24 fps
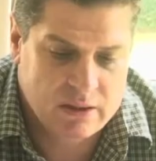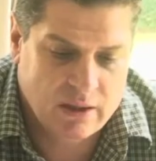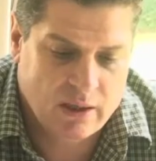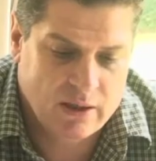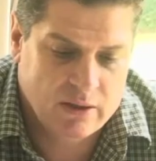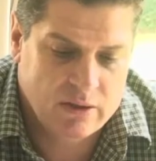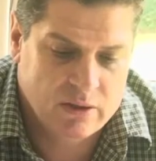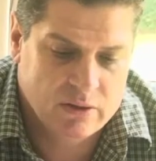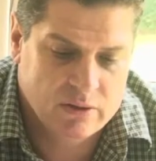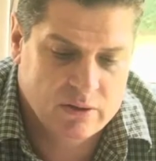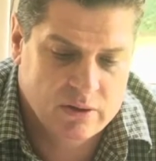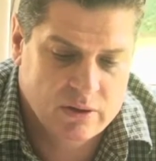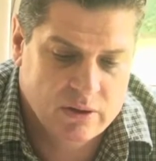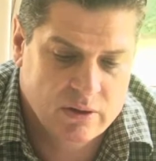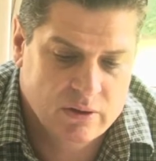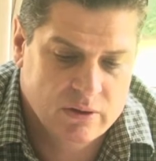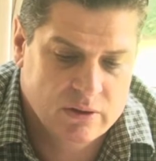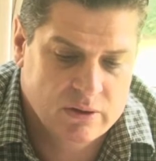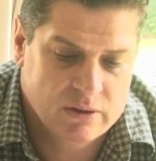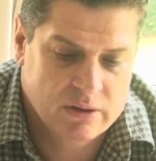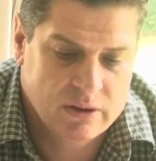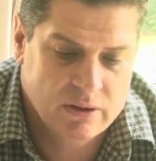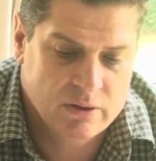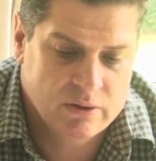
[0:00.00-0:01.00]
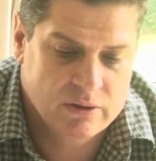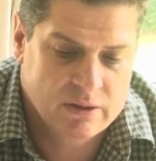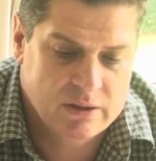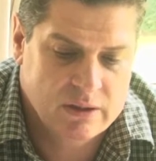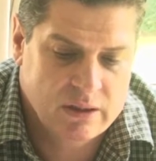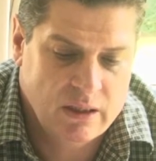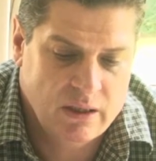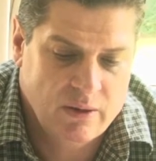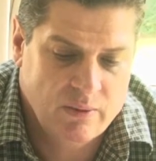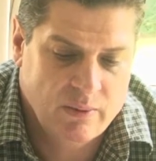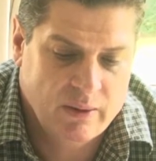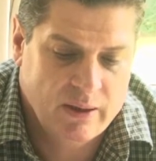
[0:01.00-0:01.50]
slide, you'll
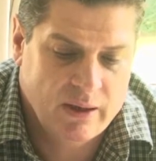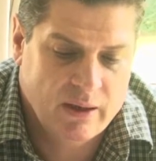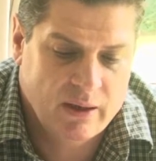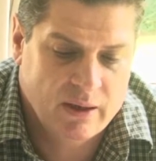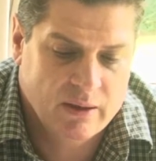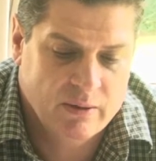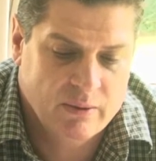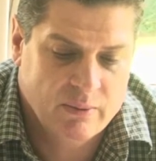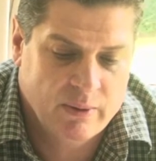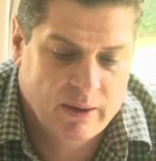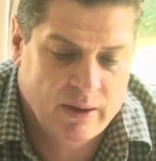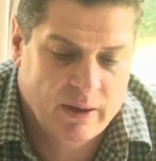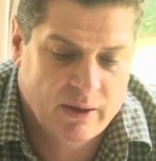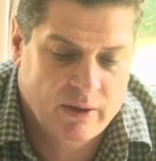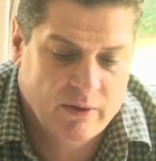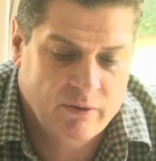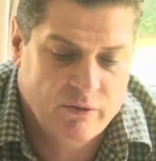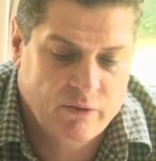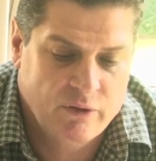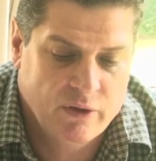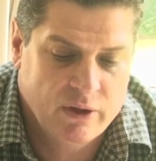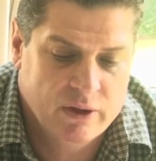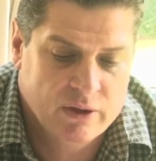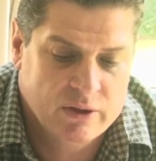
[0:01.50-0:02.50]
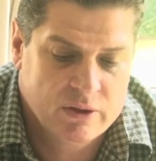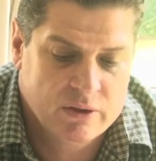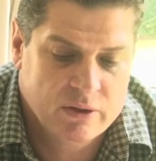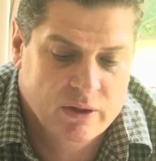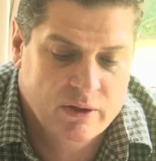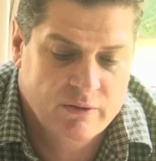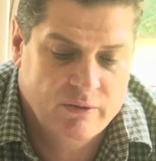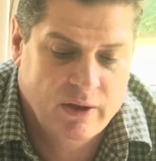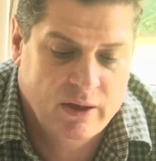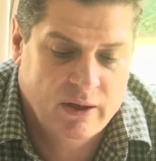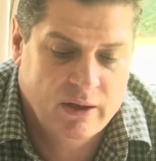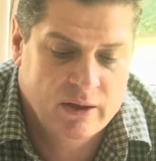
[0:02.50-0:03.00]
see when I refer to the
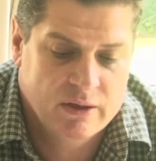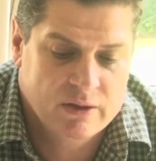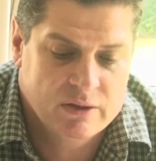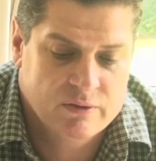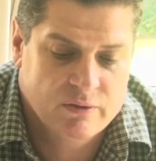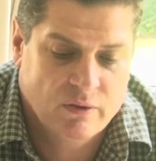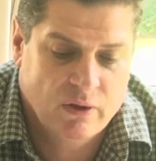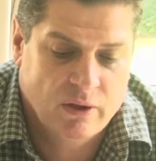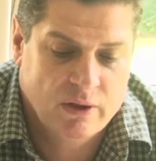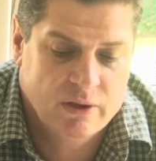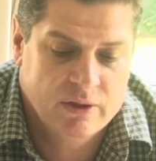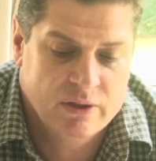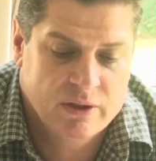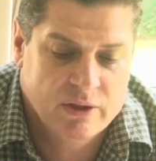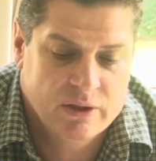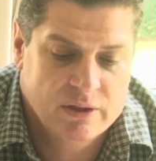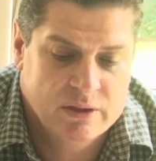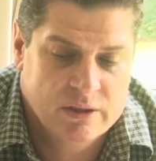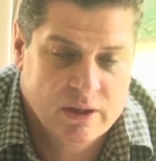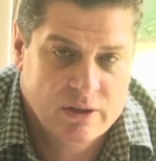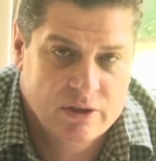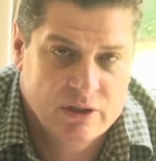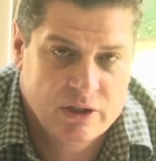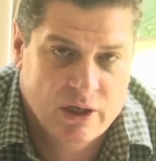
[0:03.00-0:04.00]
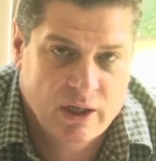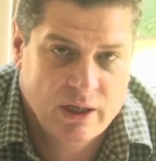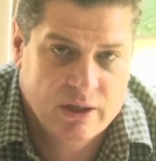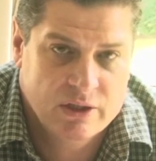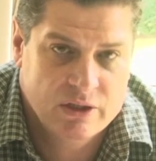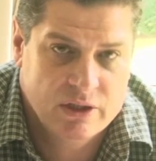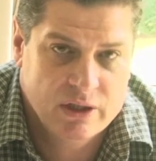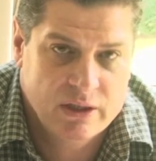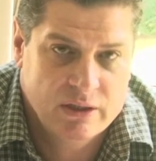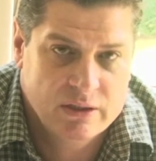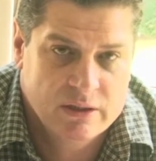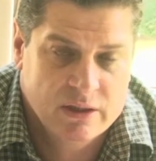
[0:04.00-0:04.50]
various voluntary
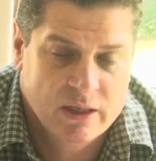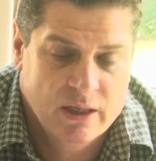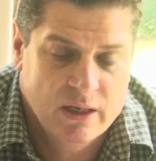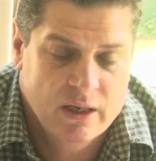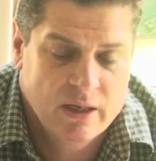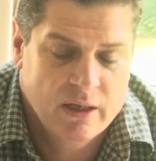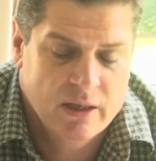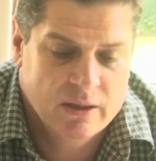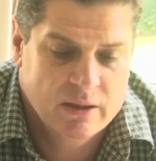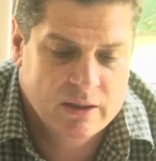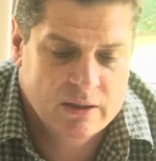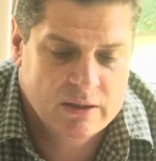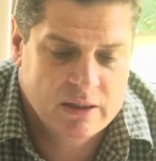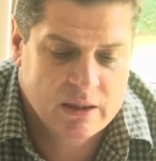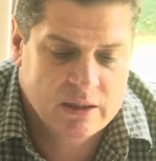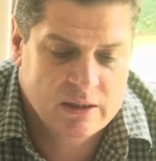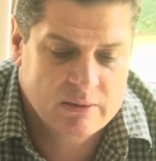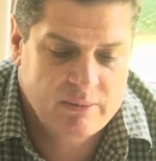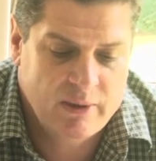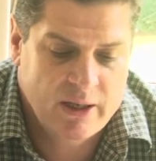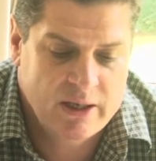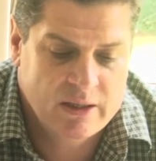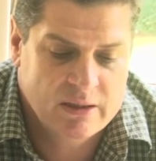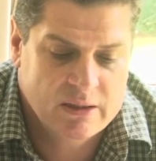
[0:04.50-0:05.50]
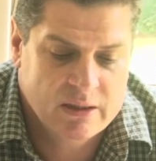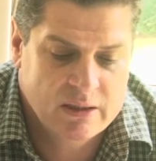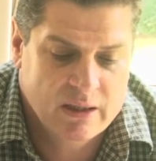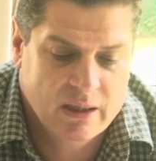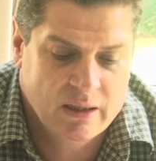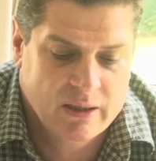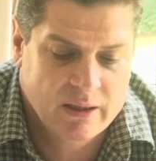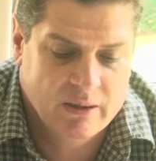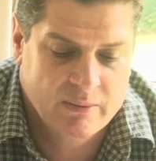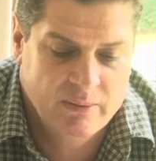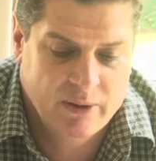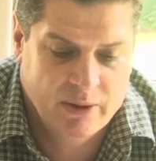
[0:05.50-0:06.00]
associations, this explains it a
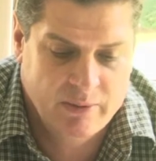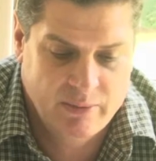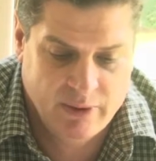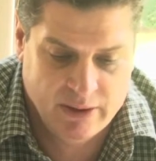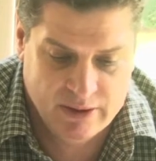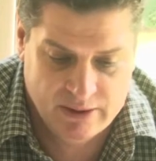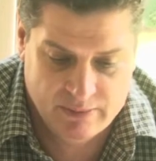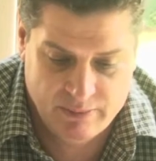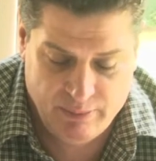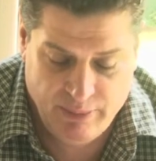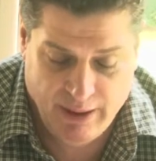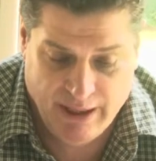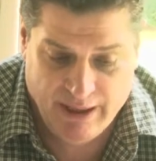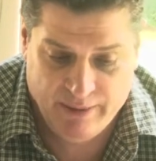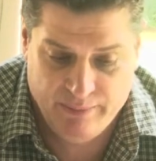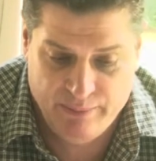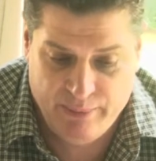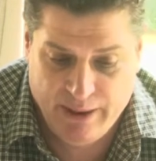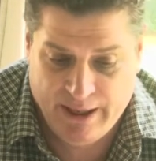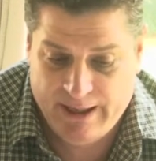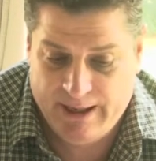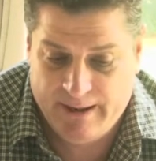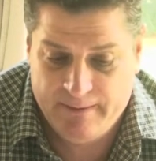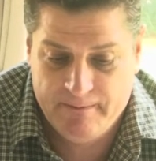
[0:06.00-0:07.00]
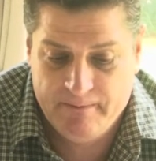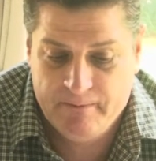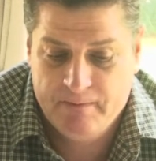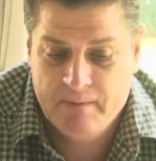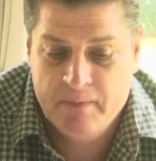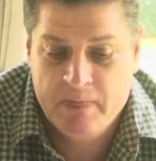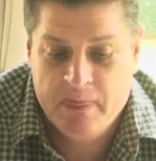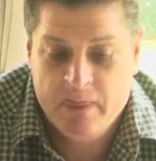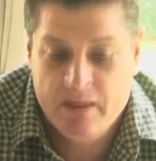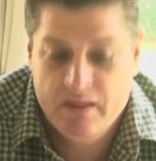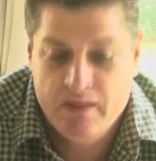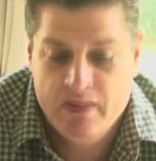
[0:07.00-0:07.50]
little bit better.
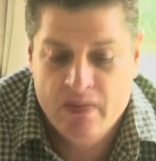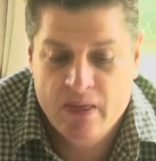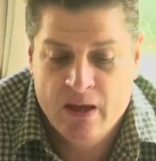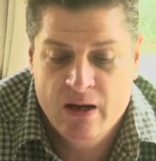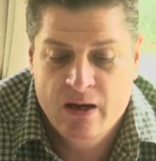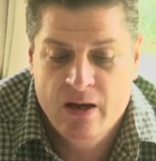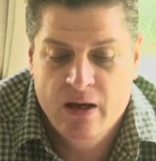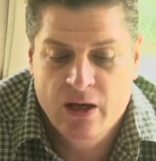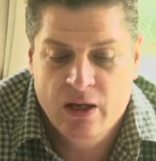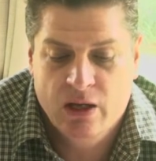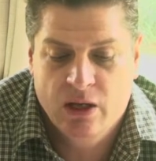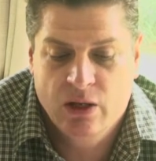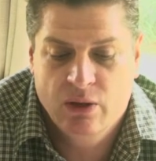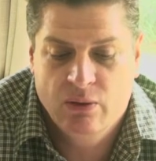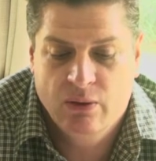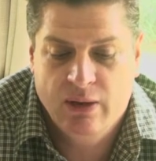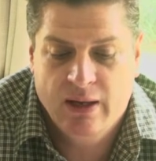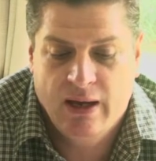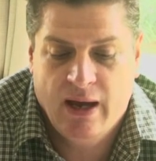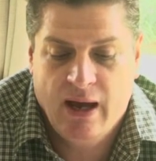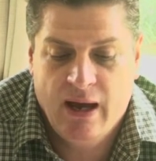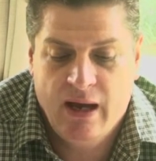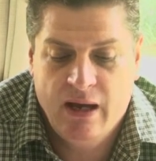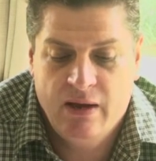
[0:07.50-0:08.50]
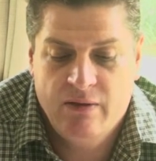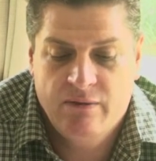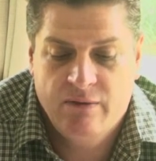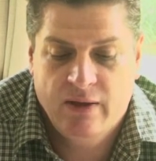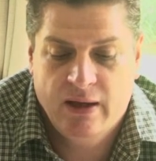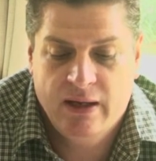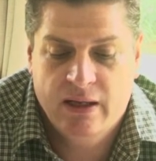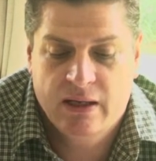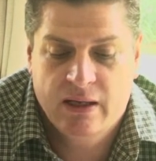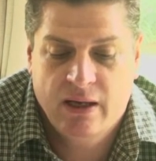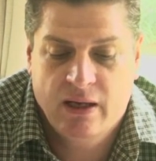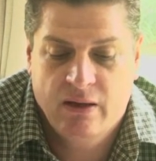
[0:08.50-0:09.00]
You will have
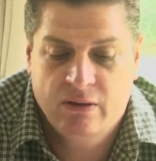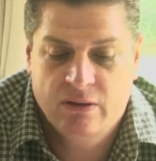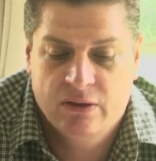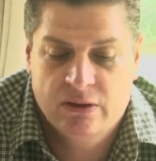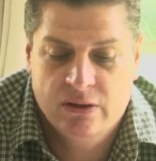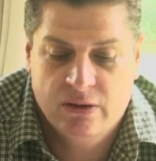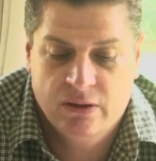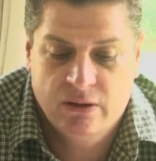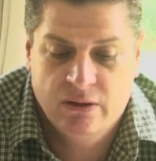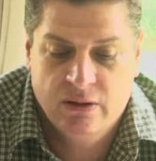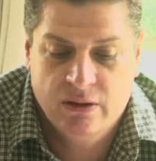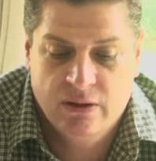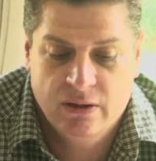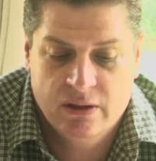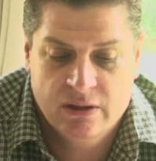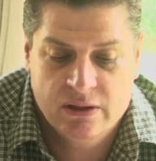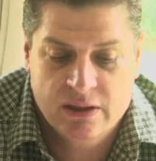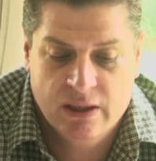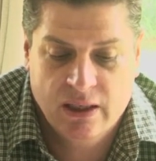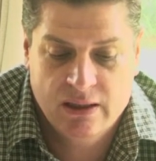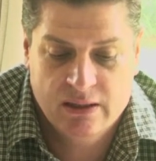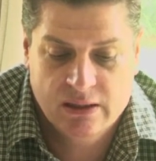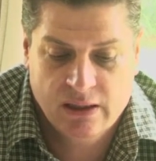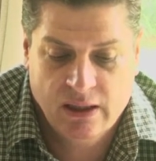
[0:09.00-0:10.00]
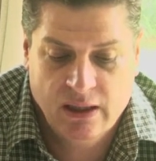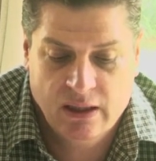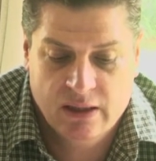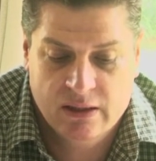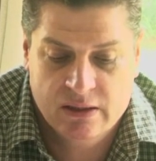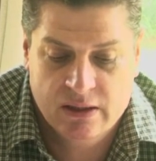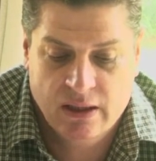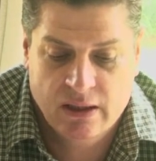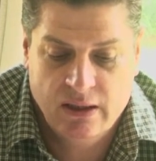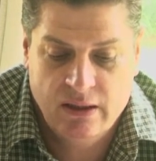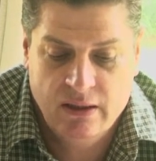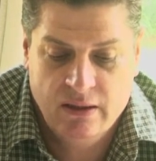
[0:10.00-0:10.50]
a council, in this case
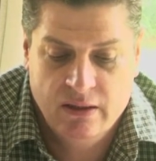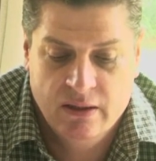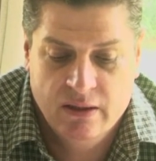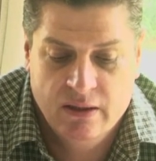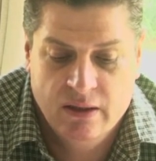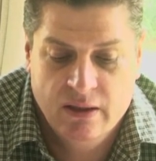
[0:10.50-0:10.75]
ECSA.